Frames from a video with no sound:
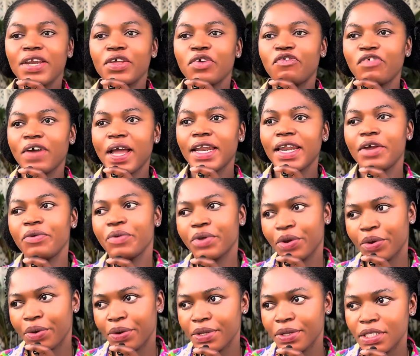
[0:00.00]
you find a
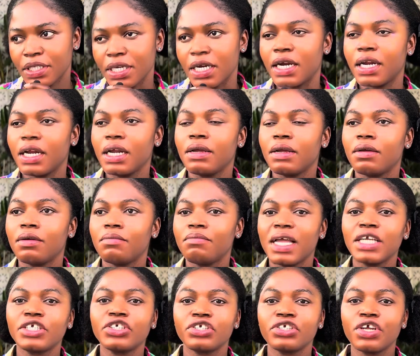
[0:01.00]
recruiter?
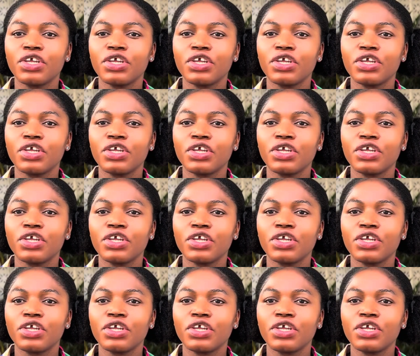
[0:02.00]
Make sure